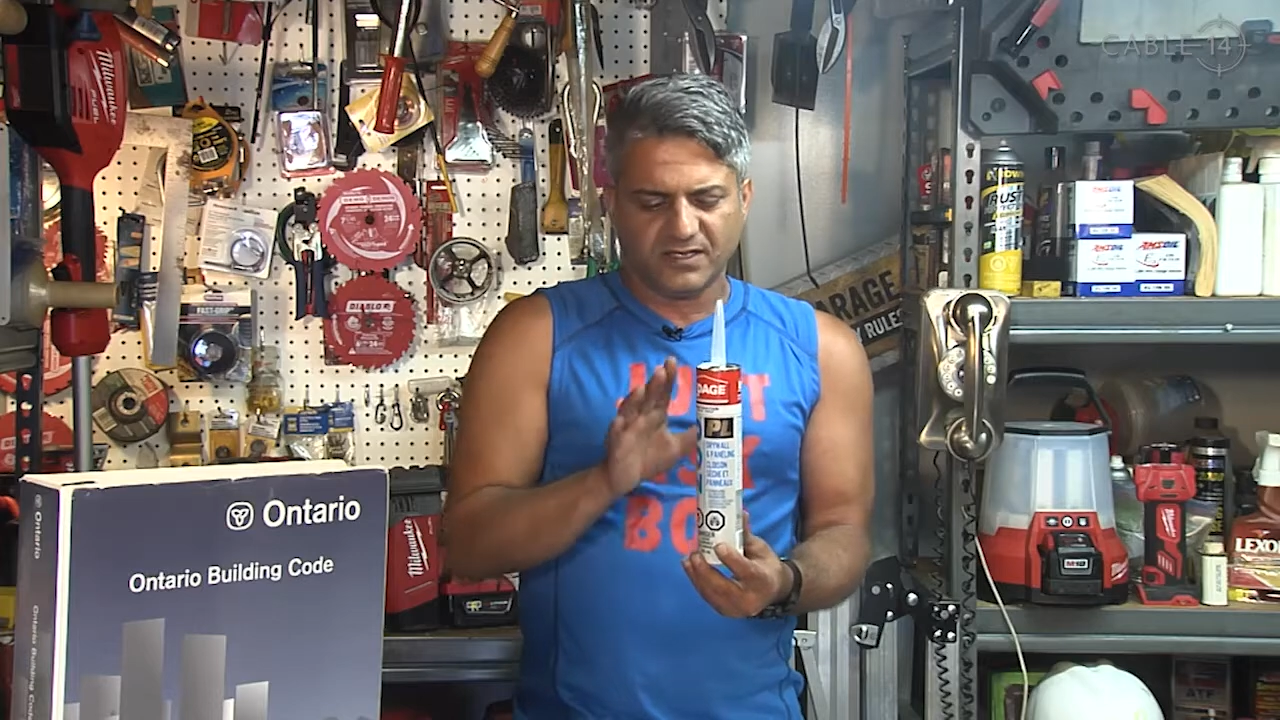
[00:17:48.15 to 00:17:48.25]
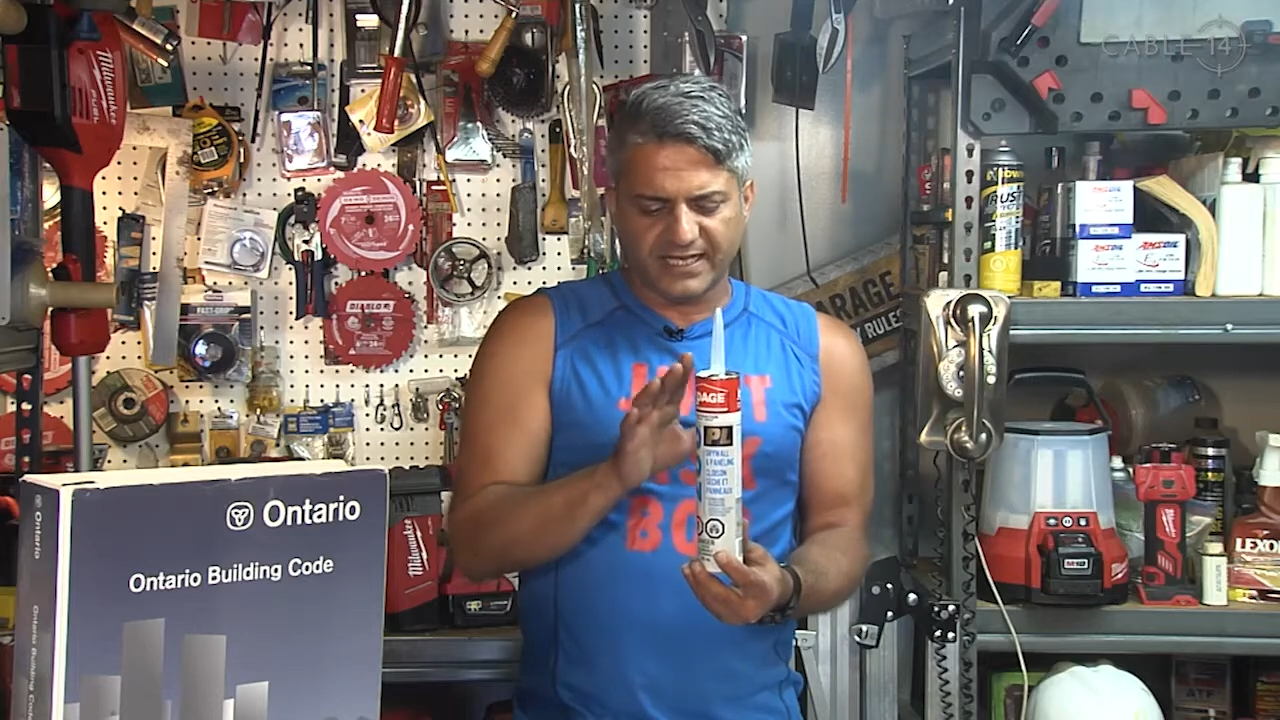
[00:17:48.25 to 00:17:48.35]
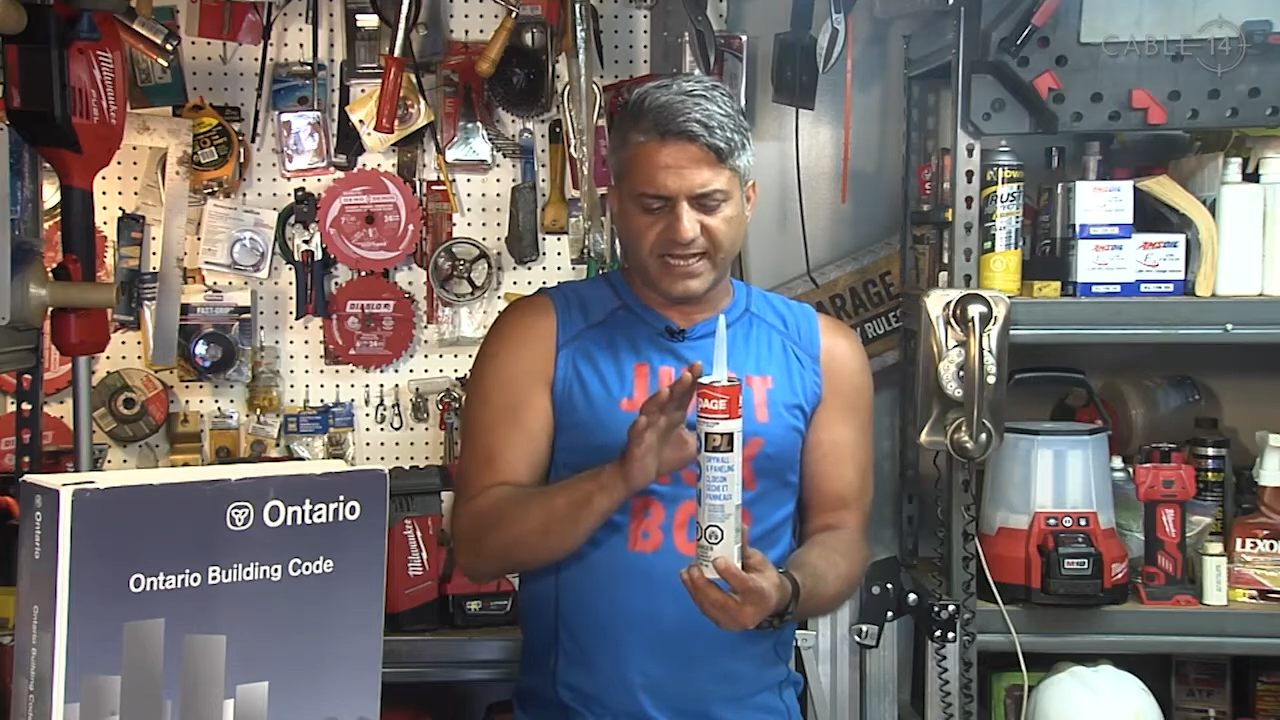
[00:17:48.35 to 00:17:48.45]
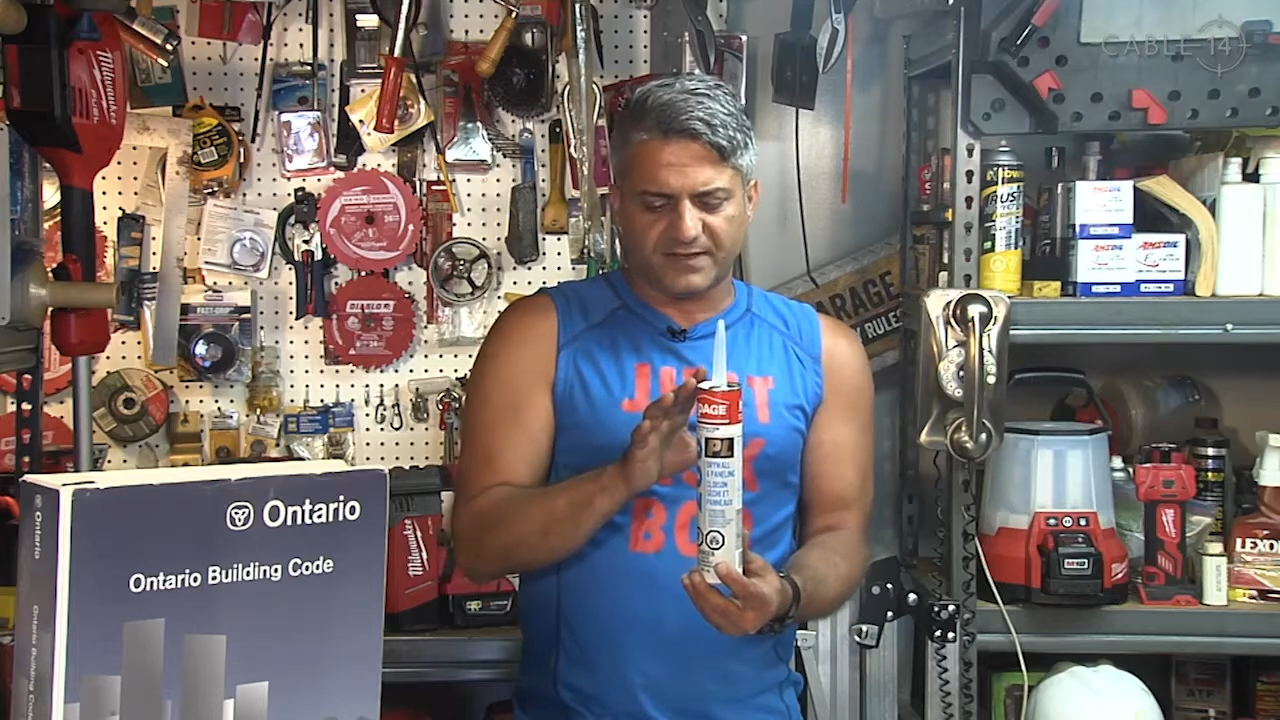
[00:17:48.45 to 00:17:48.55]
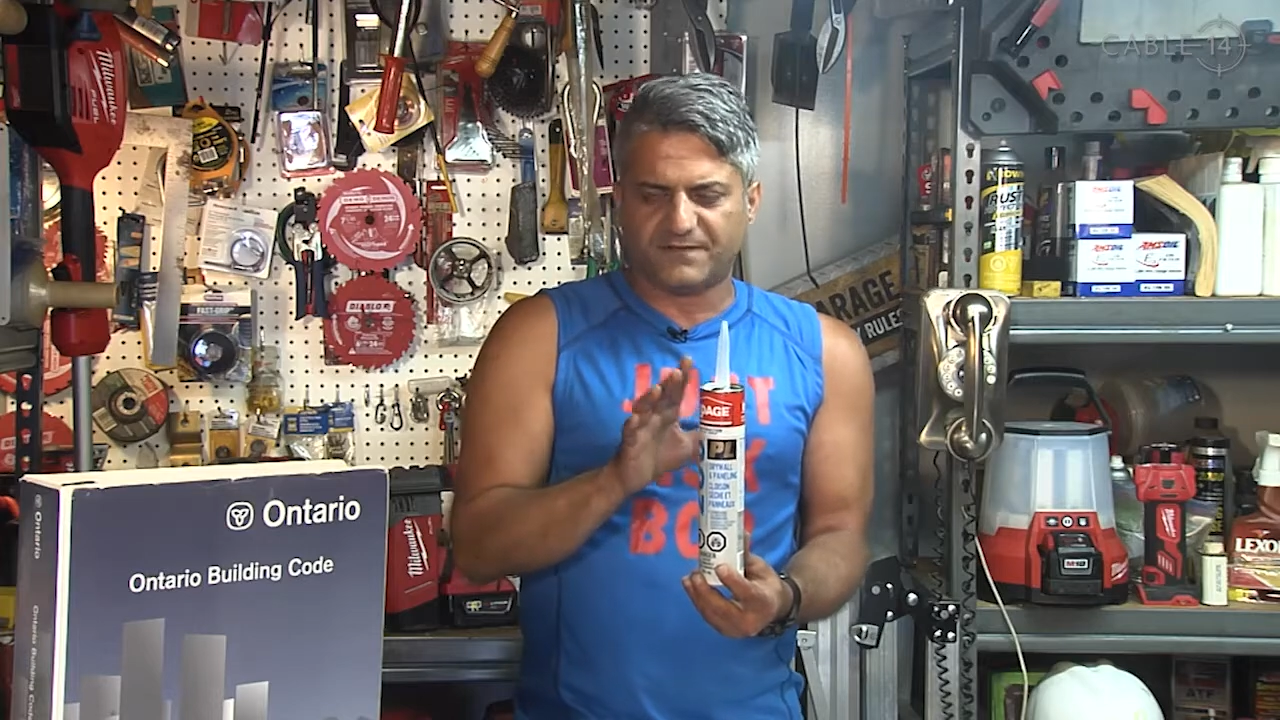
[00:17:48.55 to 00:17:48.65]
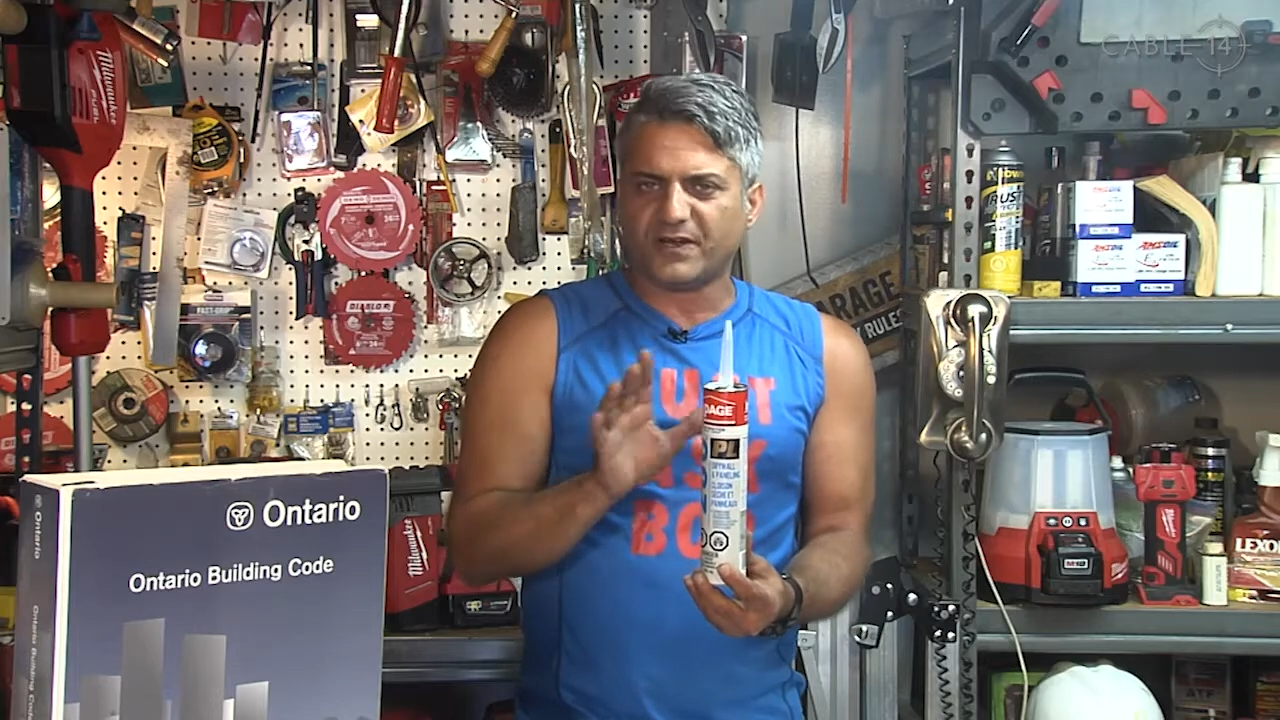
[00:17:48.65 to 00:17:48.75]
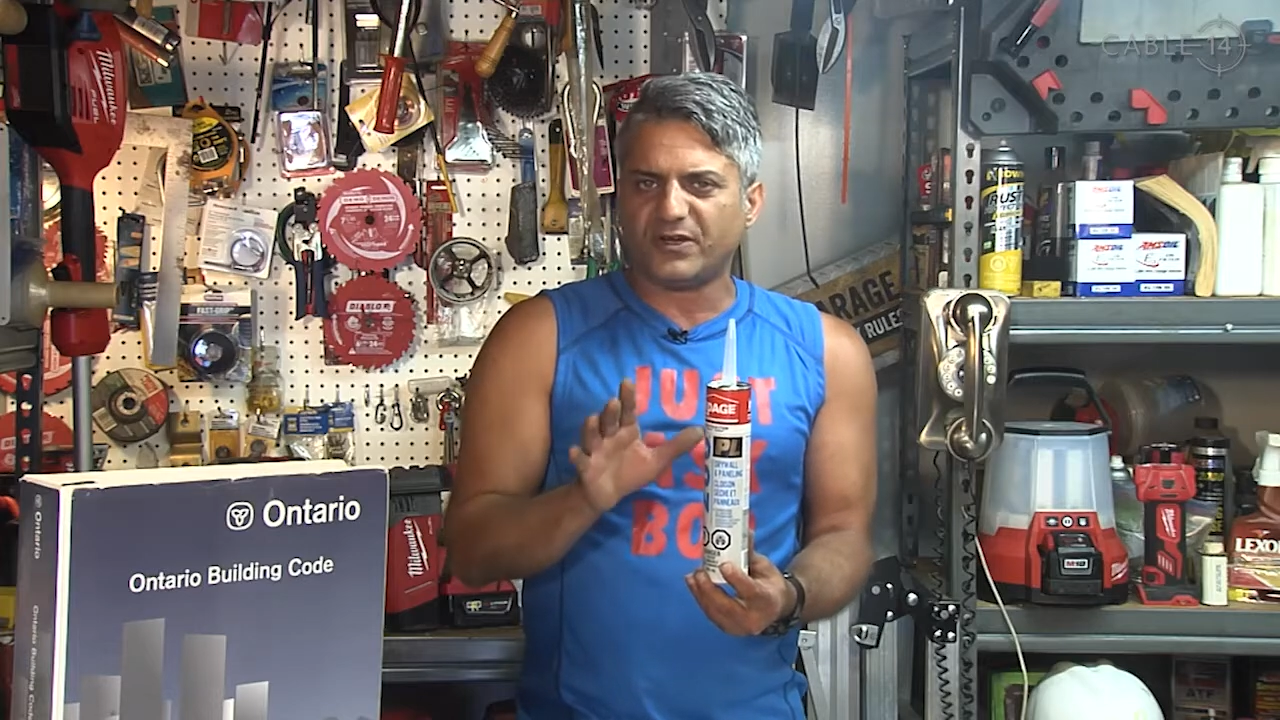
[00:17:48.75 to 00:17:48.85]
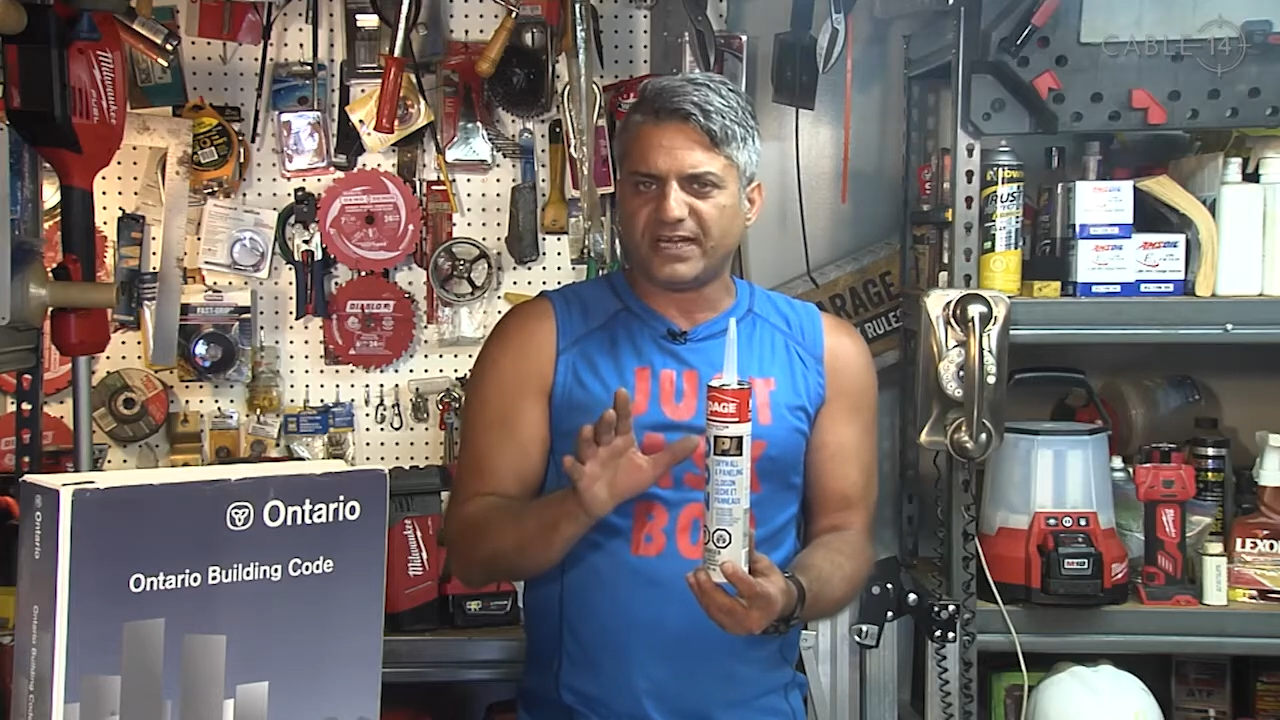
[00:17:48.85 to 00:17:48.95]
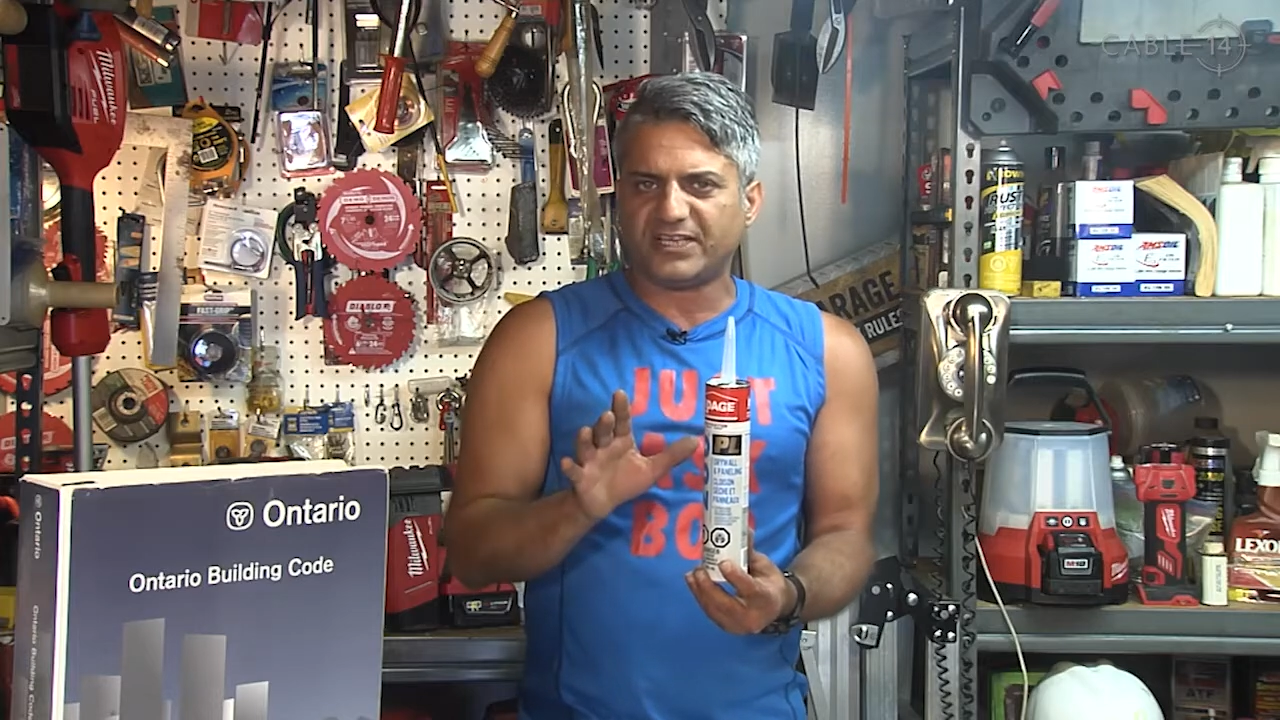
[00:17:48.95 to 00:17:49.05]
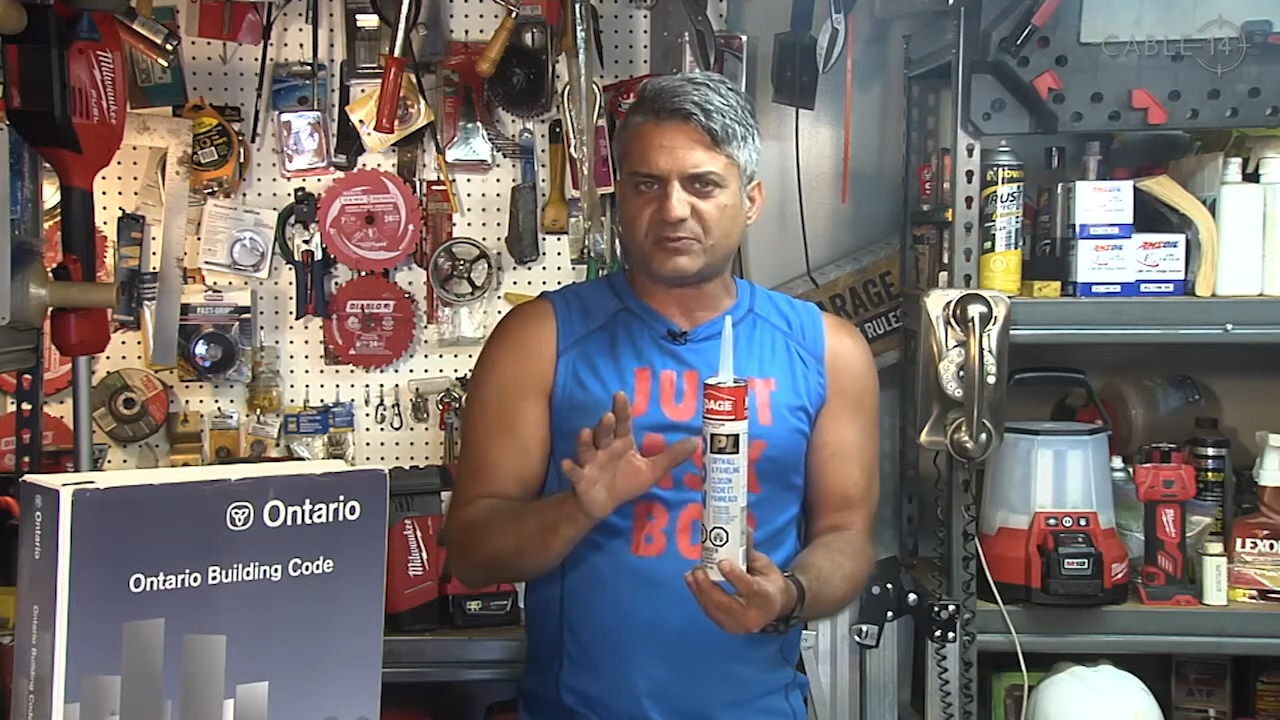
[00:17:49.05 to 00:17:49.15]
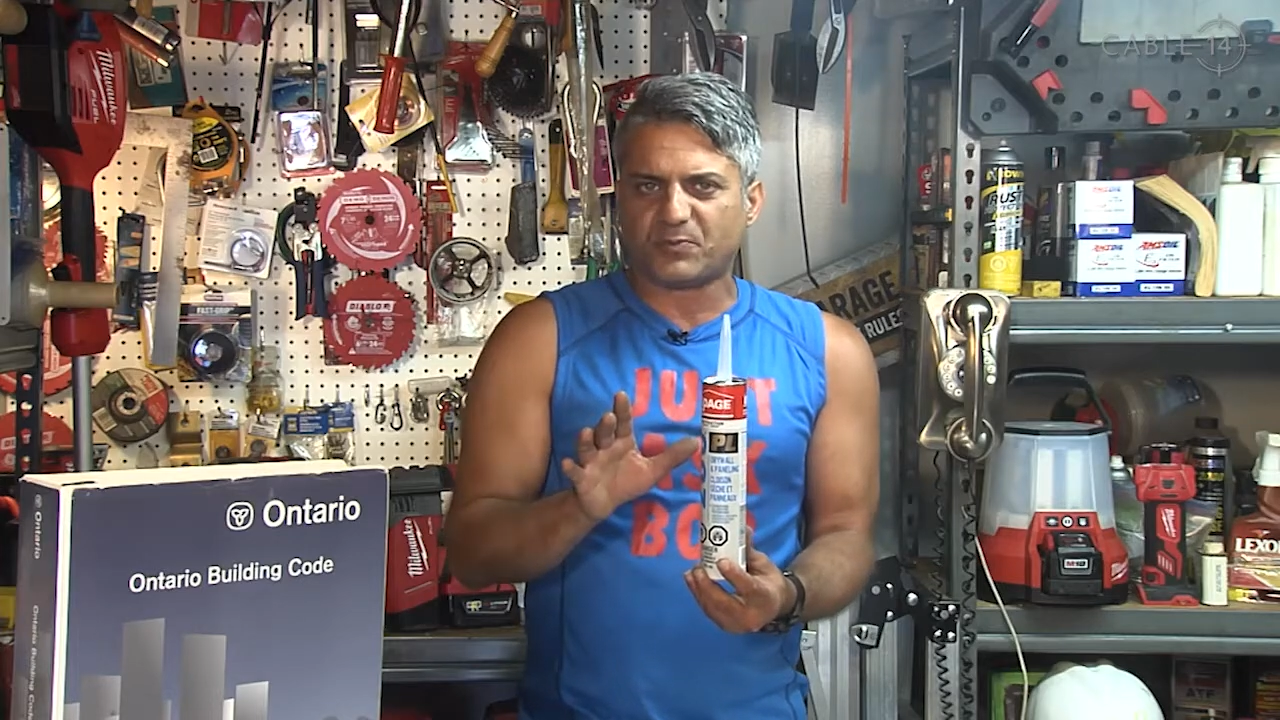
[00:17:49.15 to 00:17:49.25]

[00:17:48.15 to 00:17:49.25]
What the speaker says: Again, a very nice